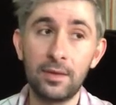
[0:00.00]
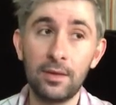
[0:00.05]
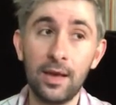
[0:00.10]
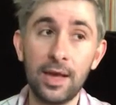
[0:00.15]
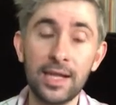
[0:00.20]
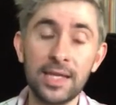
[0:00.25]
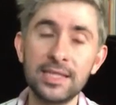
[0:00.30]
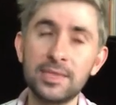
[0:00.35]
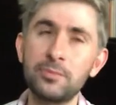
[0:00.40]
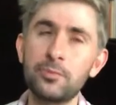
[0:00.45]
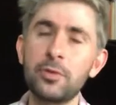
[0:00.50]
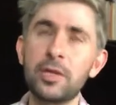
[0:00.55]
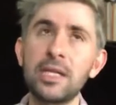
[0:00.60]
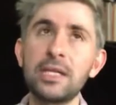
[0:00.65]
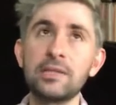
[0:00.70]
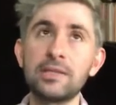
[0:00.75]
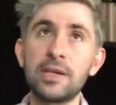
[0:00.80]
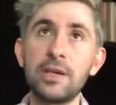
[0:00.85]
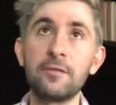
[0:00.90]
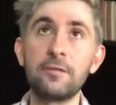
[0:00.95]
I guess, pretty
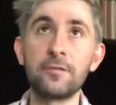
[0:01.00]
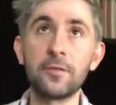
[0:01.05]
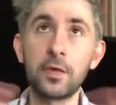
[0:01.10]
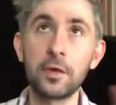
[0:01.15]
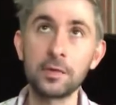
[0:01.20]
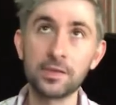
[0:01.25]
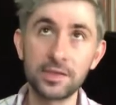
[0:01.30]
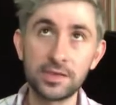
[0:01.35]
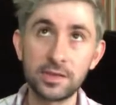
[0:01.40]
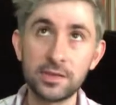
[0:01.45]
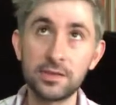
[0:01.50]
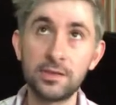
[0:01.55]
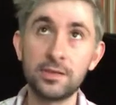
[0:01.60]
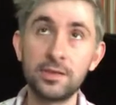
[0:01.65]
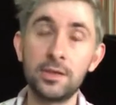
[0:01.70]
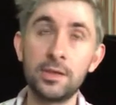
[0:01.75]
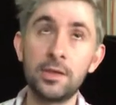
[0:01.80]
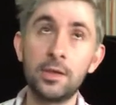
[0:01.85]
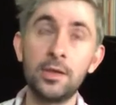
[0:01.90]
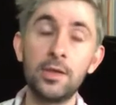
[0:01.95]
diverse
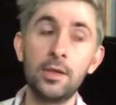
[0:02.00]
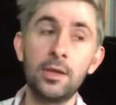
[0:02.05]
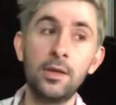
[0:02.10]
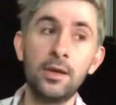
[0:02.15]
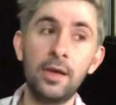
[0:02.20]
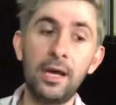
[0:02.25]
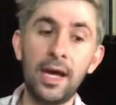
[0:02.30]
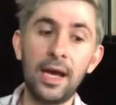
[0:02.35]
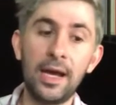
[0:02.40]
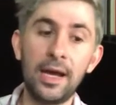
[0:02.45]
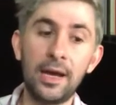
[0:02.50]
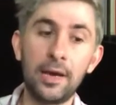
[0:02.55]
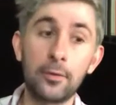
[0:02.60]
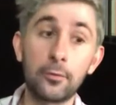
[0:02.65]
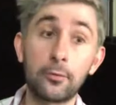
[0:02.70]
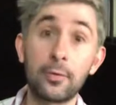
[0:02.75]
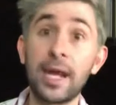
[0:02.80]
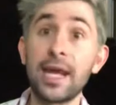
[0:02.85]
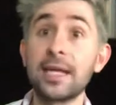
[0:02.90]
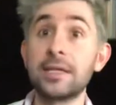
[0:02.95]

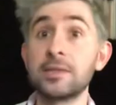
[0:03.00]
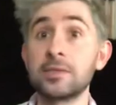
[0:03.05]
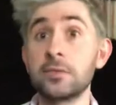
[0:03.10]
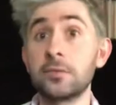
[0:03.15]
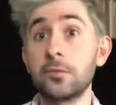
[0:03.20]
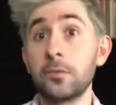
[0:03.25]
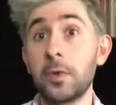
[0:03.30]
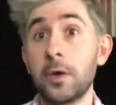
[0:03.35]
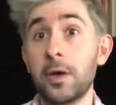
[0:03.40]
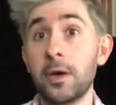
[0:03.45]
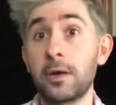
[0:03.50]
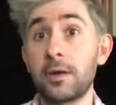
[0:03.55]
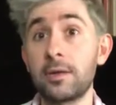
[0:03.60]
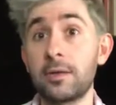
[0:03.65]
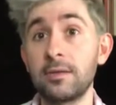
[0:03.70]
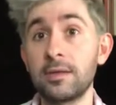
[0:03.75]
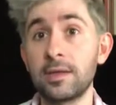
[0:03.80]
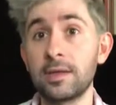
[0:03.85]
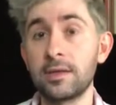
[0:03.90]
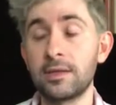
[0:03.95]
range of work
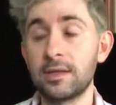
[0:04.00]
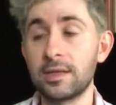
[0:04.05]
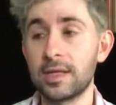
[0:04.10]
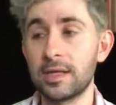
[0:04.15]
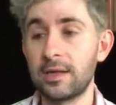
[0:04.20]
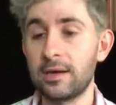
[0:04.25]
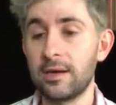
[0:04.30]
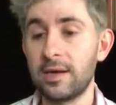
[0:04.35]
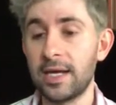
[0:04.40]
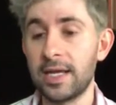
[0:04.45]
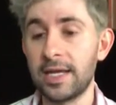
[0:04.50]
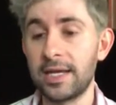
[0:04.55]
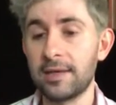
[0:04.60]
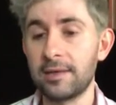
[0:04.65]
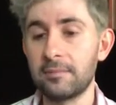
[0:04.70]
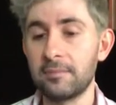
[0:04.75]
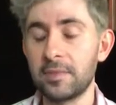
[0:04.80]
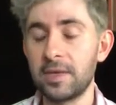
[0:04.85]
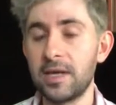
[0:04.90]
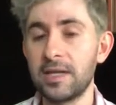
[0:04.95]
that I
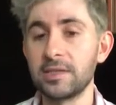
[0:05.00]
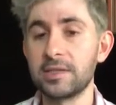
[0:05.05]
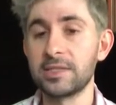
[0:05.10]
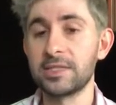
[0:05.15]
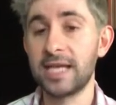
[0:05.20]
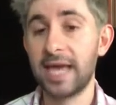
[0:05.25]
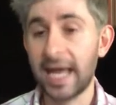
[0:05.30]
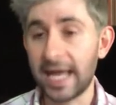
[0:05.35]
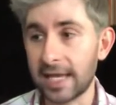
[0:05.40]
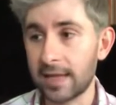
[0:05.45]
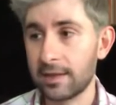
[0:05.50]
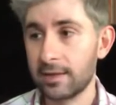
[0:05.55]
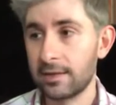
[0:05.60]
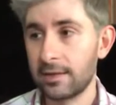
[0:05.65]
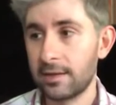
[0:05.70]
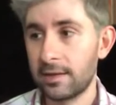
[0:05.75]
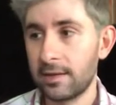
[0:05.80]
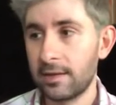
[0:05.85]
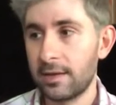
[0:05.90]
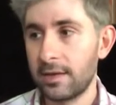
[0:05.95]
undertake
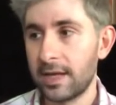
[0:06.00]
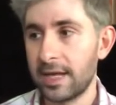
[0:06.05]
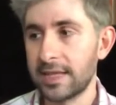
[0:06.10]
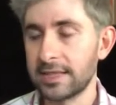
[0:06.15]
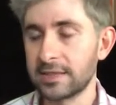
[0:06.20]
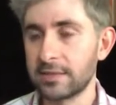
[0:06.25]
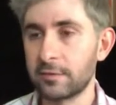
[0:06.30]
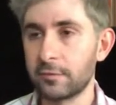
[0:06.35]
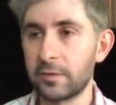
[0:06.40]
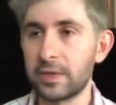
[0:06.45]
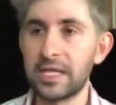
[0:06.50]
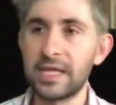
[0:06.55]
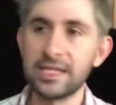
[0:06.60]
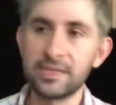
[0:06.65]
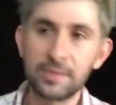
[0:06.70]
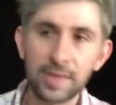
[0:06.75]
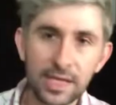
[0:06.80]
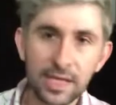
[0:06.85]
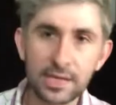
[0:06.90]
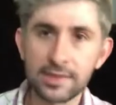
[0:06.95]
as a freelance
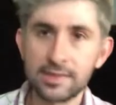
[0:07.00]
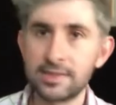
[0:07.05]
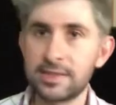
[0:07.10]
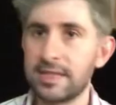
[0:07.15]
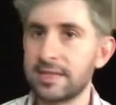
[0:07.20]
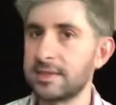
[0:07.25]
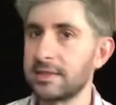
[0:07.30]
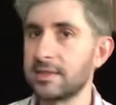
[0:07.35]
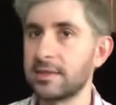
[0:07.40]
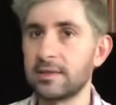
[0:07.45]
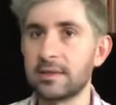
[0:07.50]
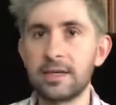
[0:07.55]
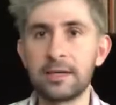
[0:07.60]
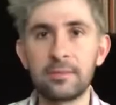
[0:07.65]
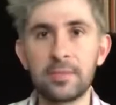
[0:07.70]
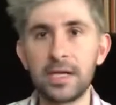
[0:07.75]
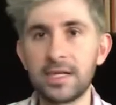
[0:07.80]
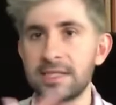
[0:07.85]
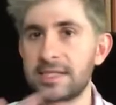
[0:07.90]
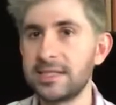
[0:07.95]
pianist, as a
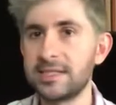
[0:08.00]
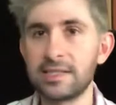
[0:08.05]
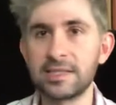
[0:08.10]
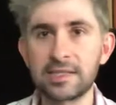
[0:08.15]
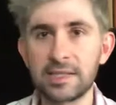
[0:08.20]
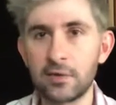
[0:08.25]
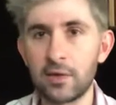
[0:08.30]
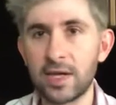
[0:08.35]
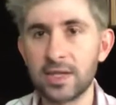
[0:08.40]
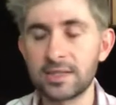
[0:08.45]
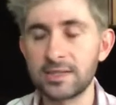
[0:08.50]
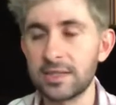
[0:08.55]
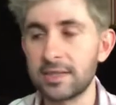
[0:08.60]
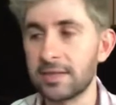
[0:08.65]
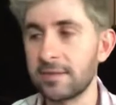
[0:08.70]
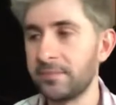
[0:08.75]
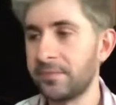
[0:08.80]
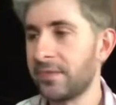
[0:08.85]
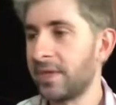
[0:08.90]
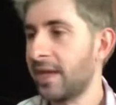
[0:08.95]
artistic
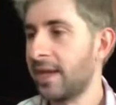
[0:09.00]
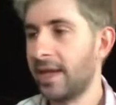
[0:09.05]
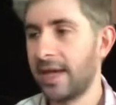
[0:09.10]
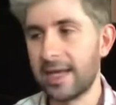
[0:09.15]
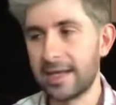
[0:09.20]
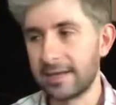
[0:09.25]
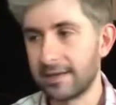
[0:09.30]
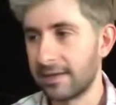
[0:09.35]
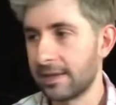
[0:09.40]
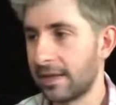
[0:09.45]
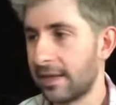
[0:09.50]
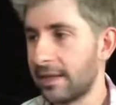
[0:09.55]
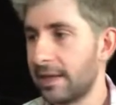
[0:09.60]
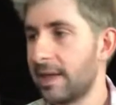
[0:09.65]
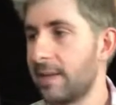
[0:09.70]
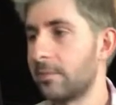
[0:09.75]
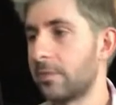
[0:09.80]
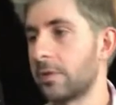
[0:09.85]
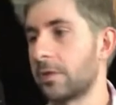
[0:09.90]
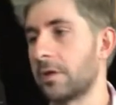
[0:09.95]
director, and a
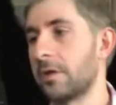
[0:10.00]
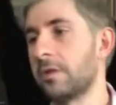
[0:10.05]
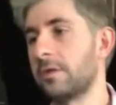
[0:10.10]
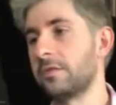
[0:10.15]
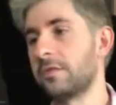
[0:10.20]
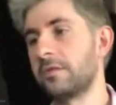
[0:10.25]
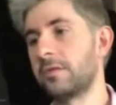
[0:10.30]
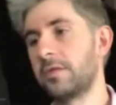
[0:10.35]
number of